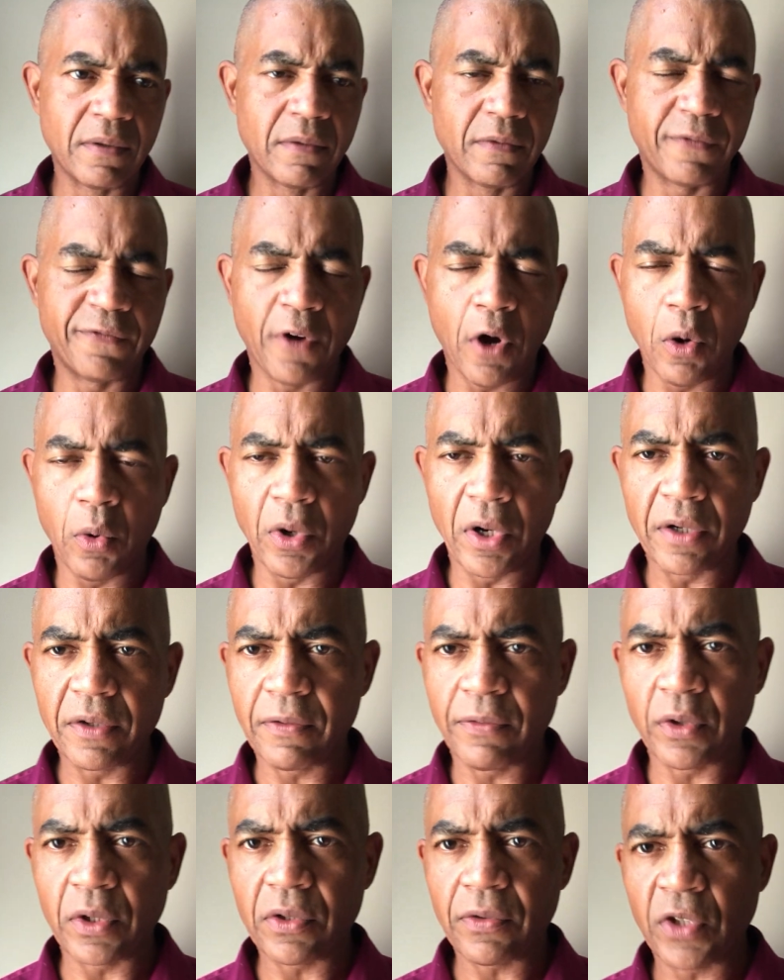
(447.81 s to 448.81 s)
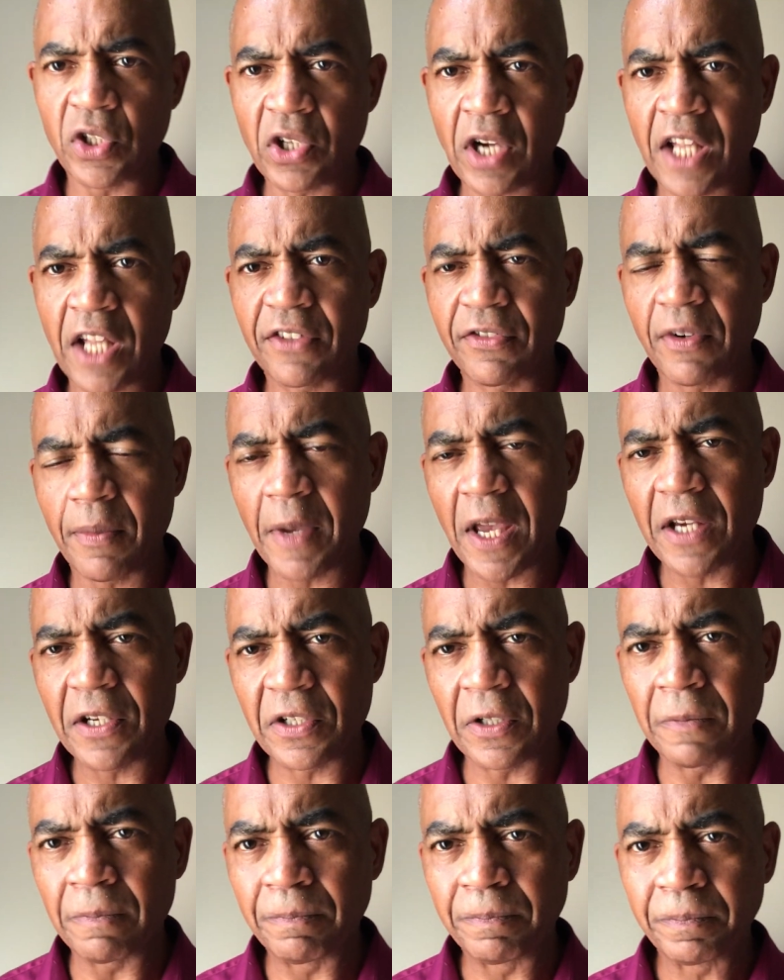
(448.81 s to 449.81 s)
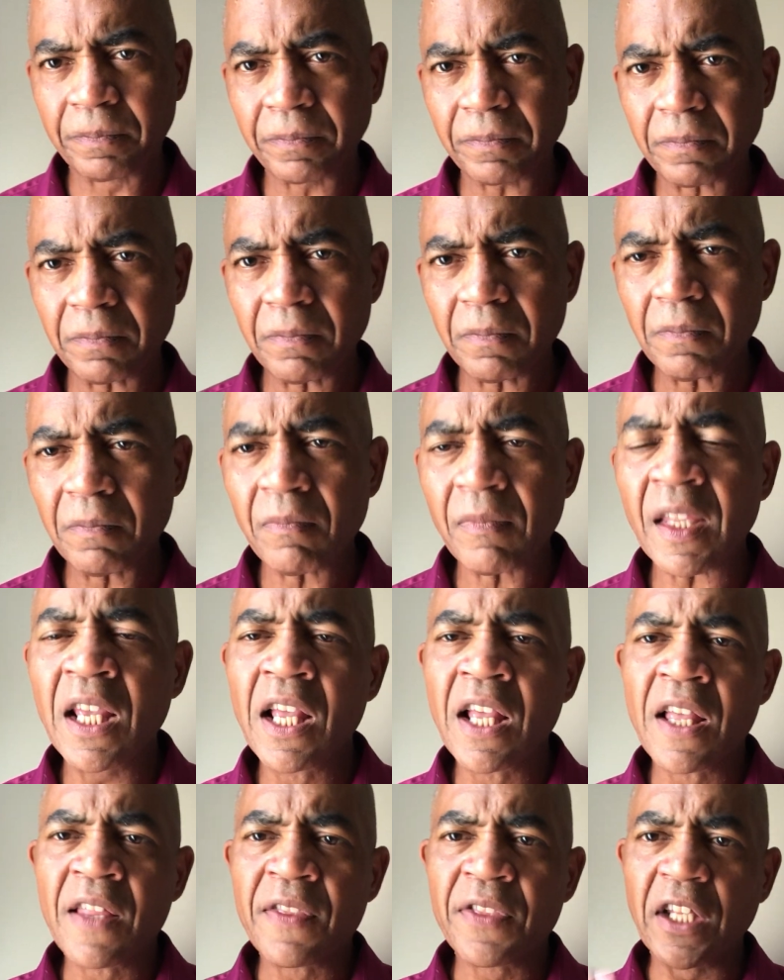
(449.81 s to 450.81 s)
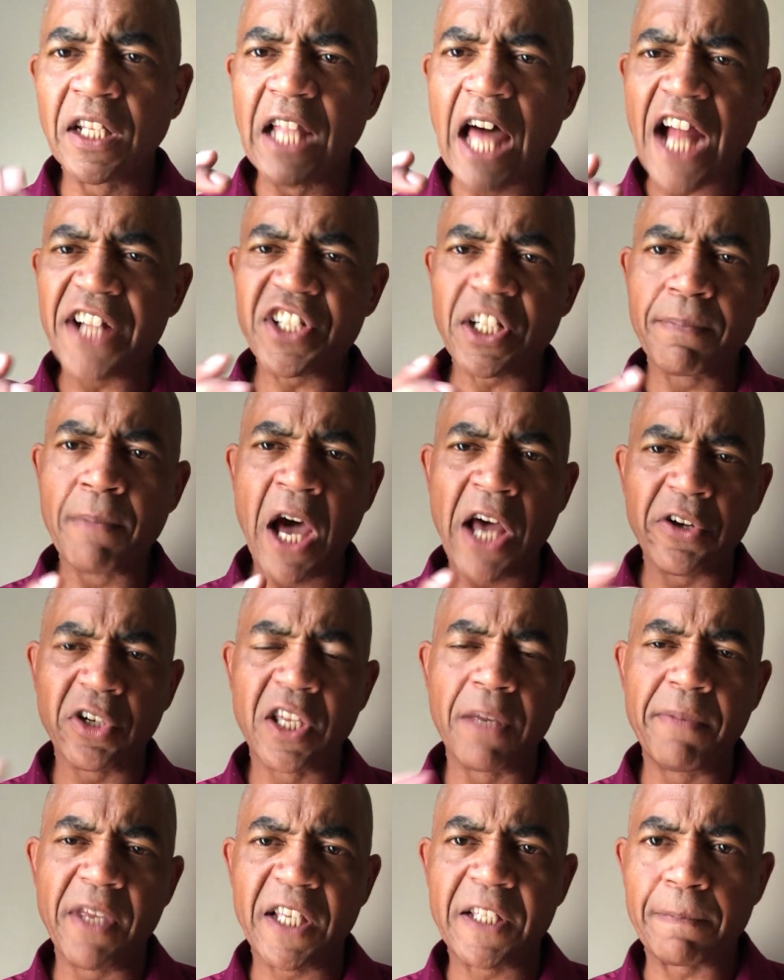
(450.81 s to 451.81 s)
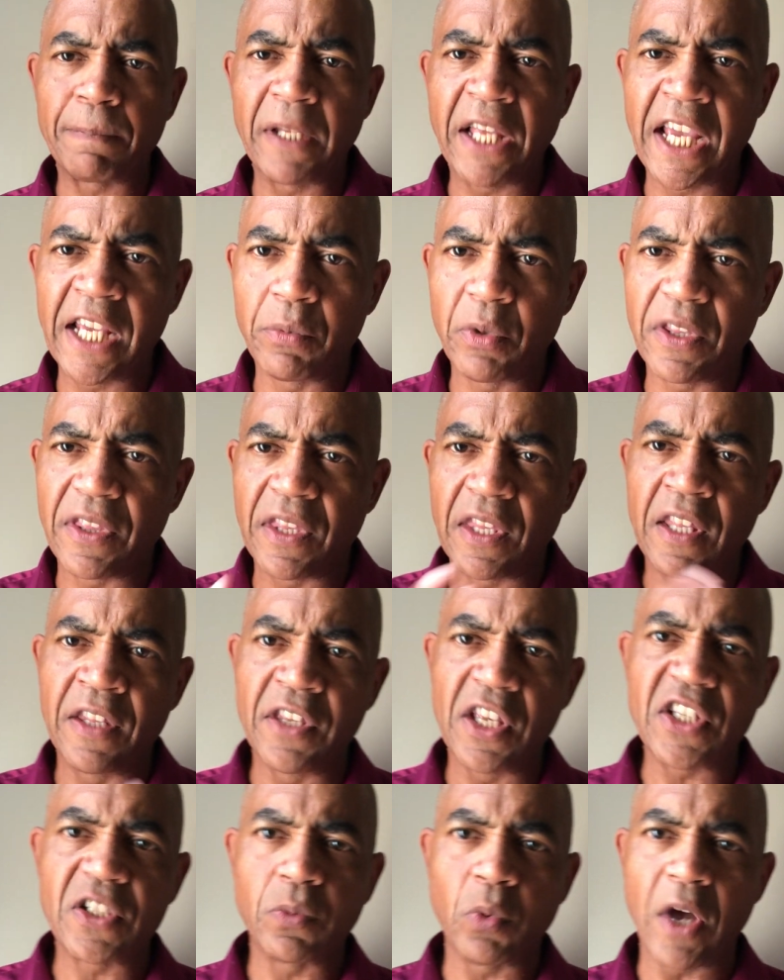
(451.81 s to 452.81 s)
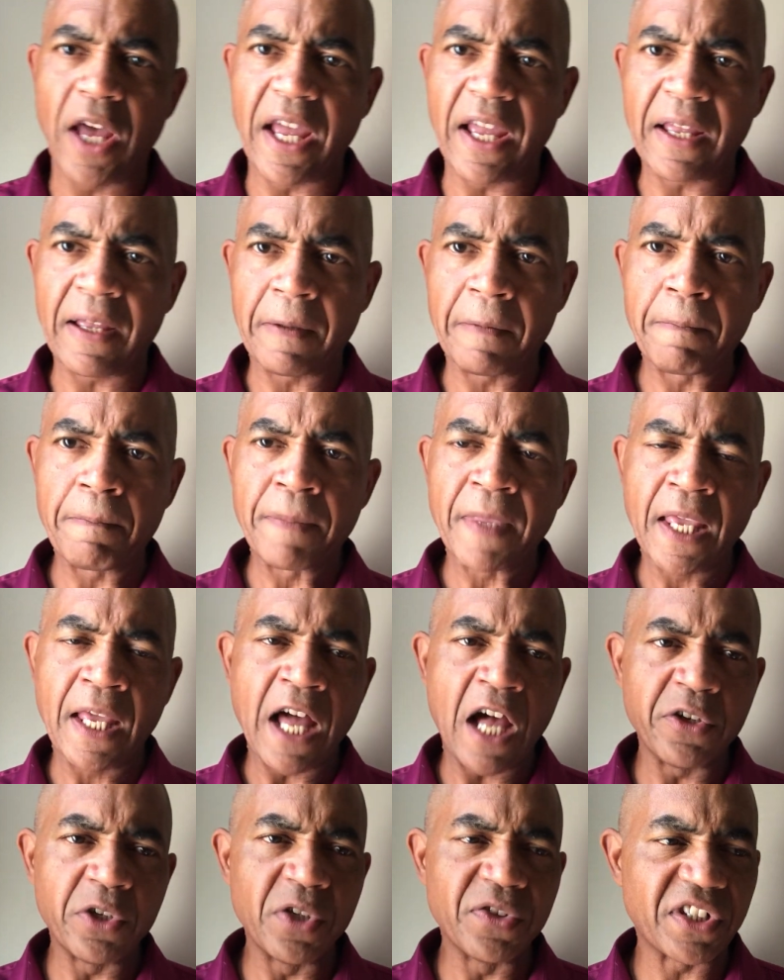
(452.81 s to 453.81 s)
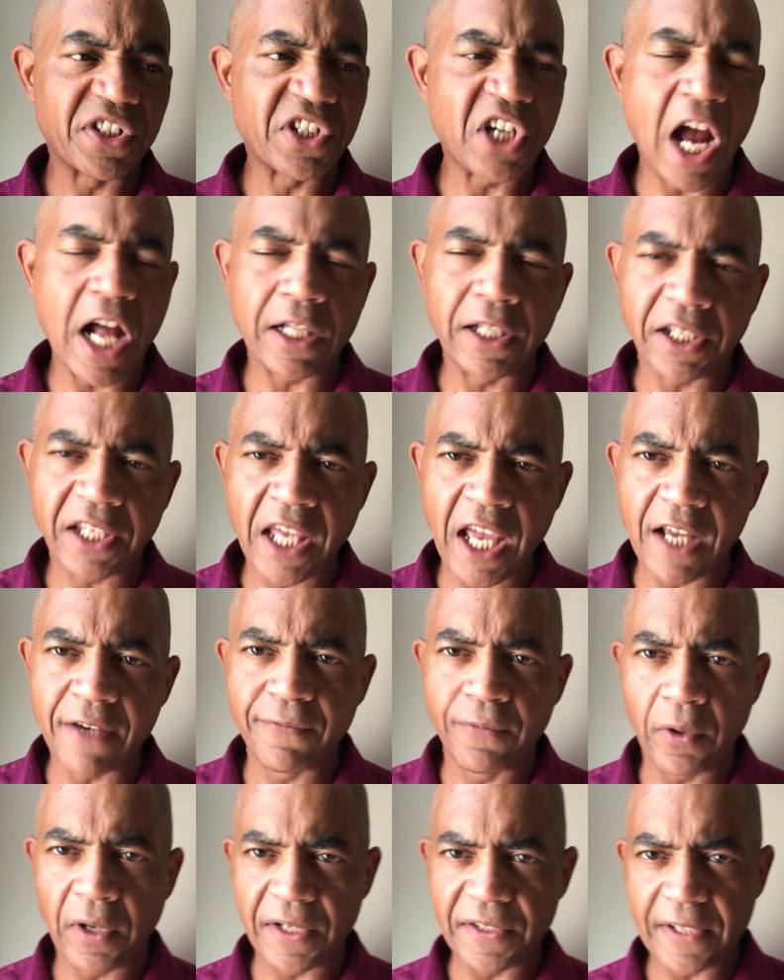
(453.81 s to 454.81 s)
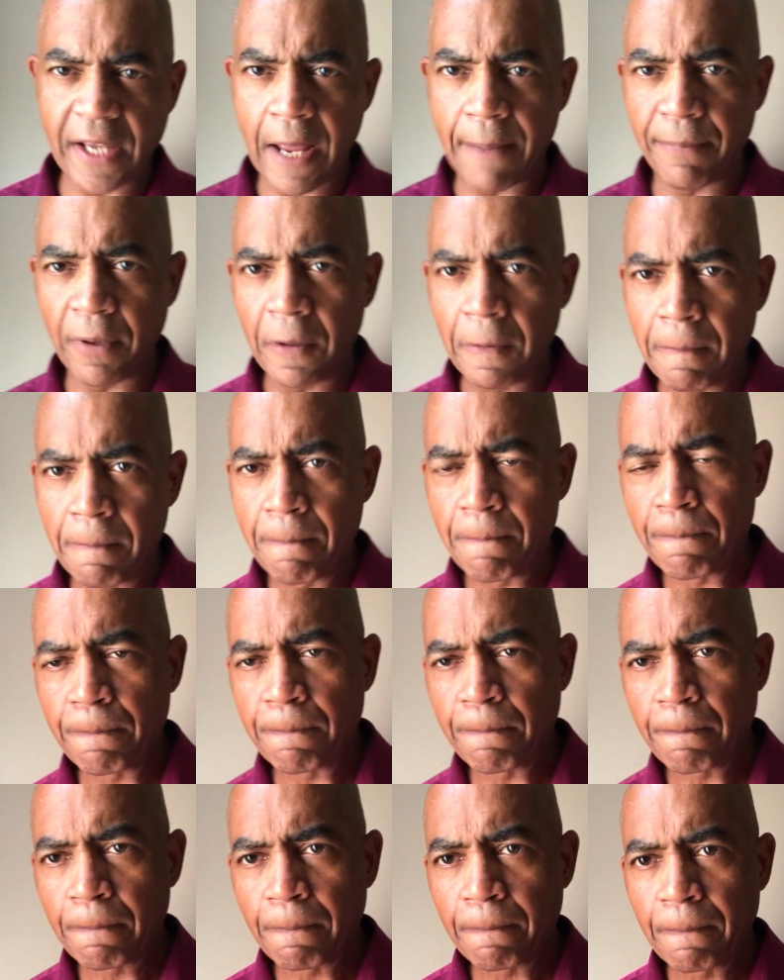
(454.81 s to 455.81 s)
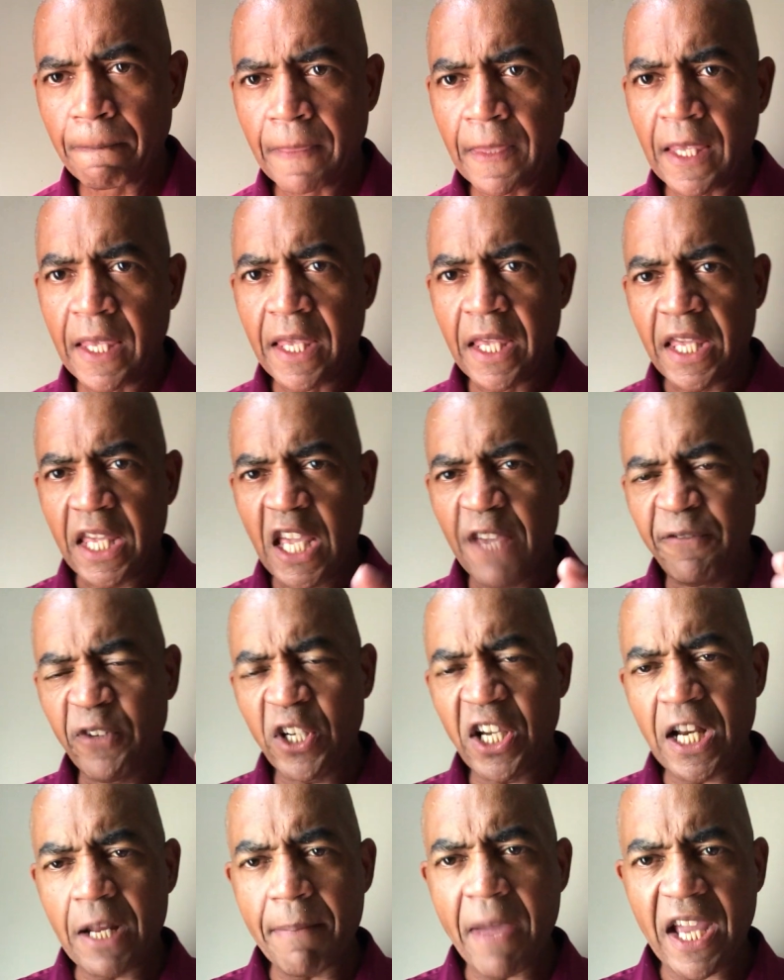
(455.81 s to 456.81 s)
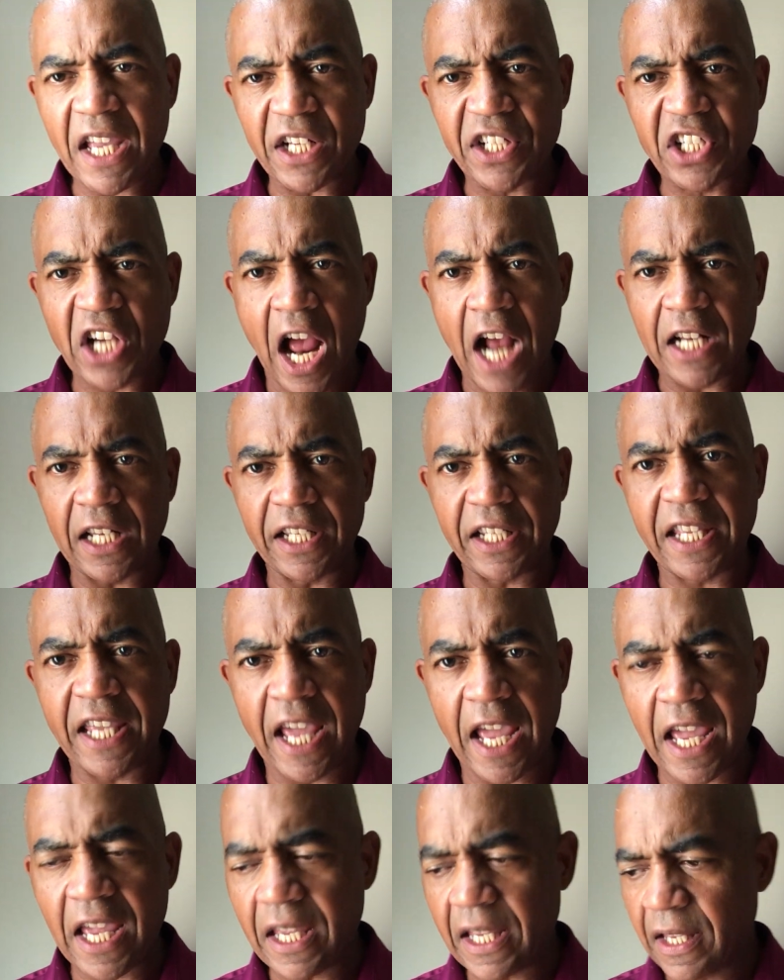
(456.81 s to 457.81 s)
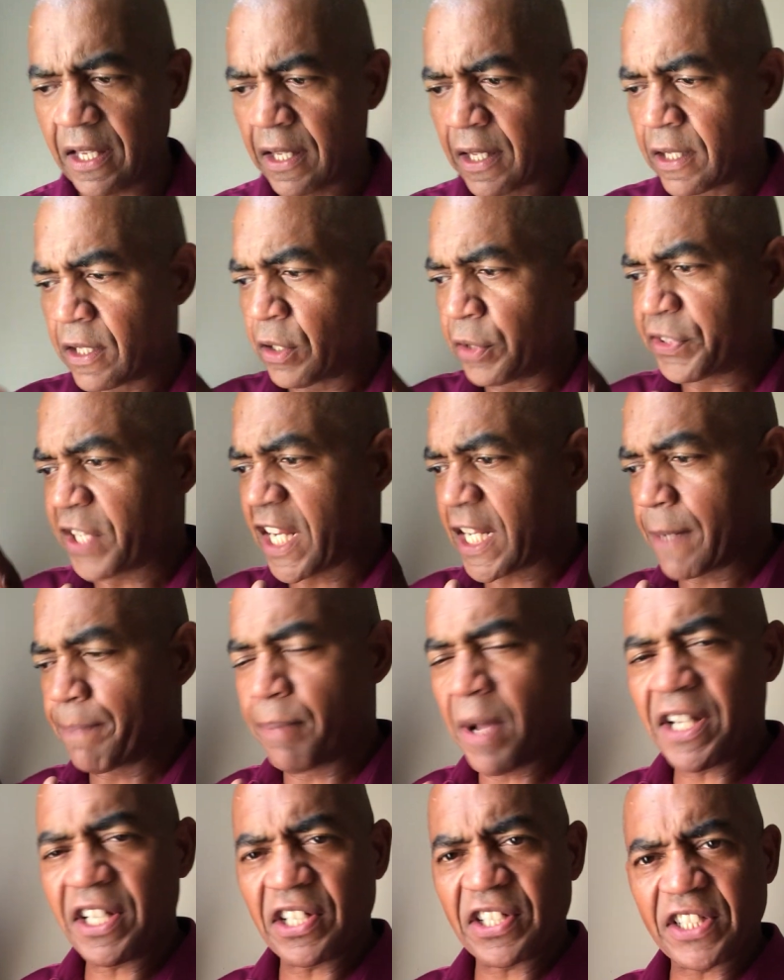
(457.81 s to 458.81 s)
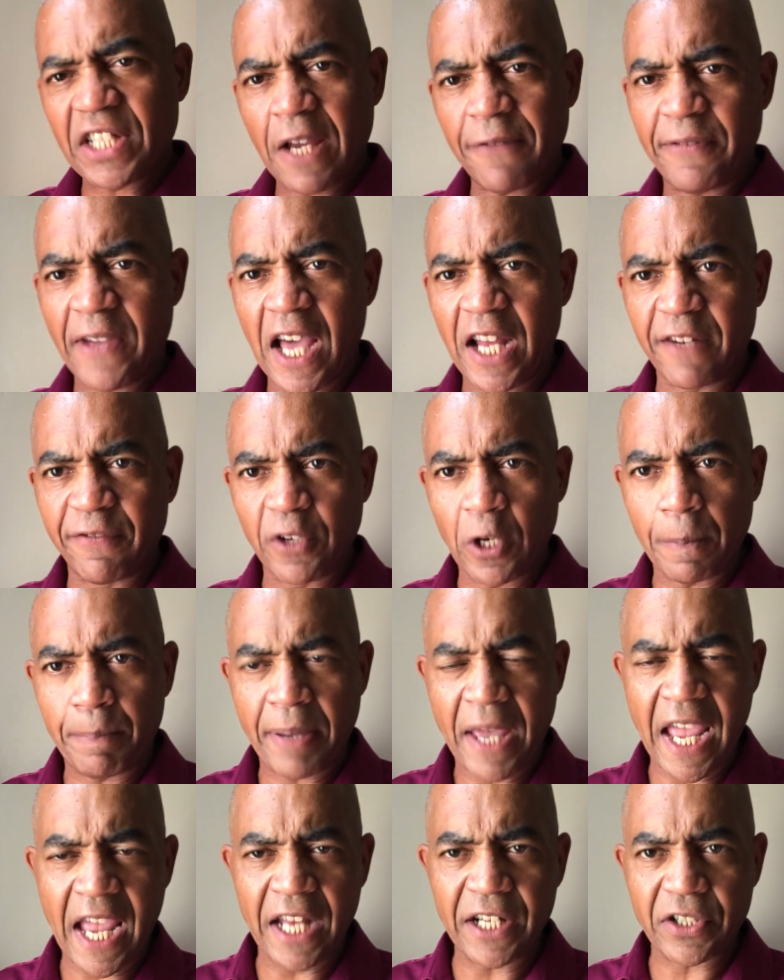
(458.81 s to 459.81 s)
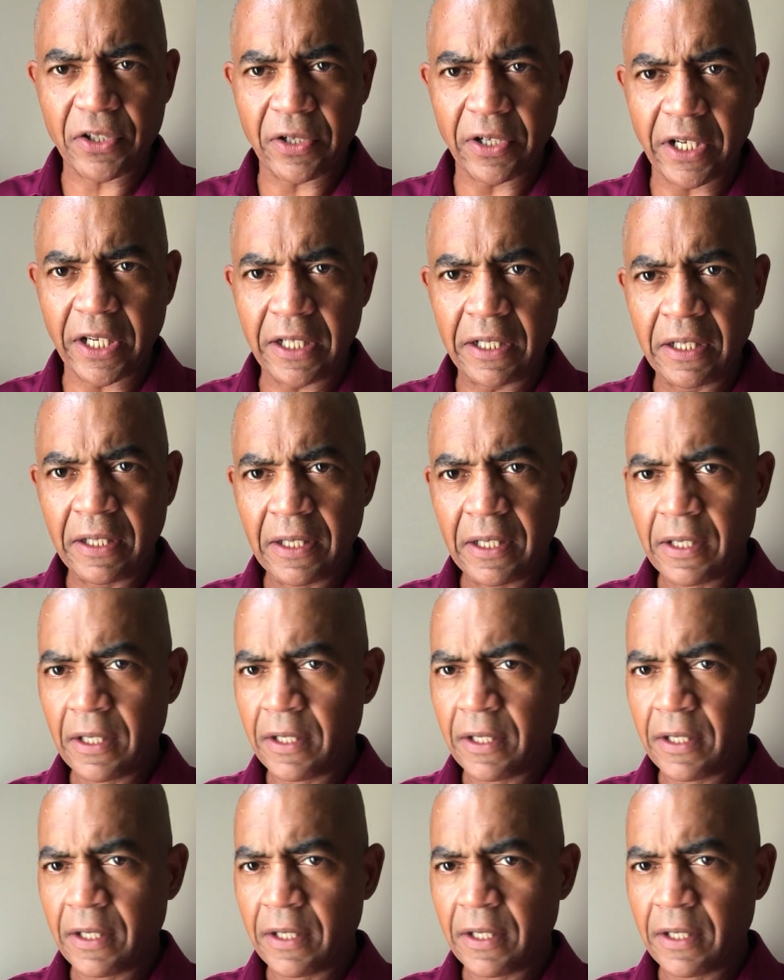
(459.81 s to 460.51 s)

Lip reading: forward for transformation. The logic model can be explained in this way. I'll use a chocolate cake, for example. If you're going to make a chocolate cake, you'll take a bunch of stuff out of your pantry,